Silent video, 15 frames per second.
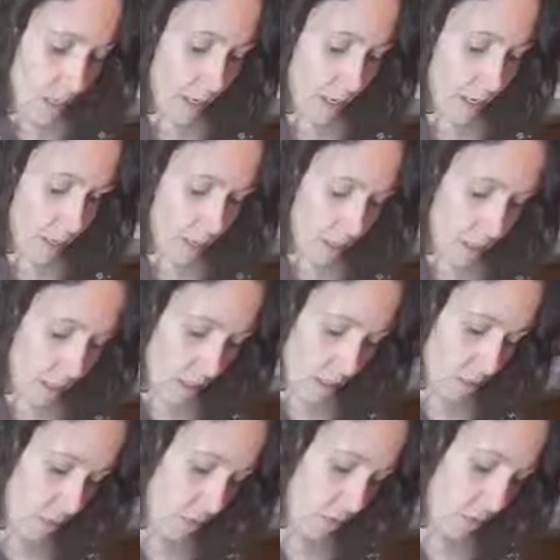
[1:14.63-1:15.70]
And
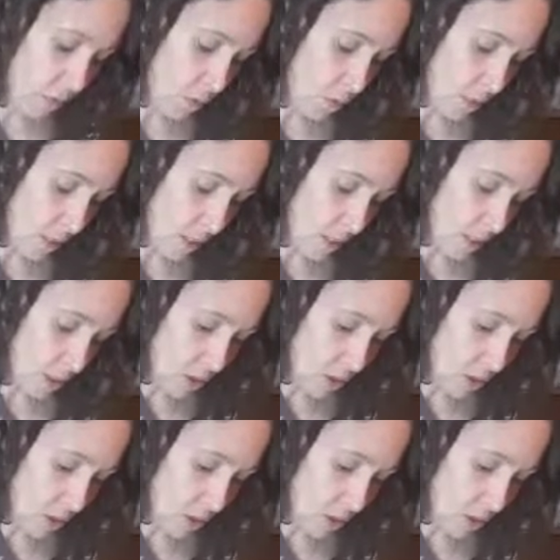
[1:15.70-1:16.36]
before I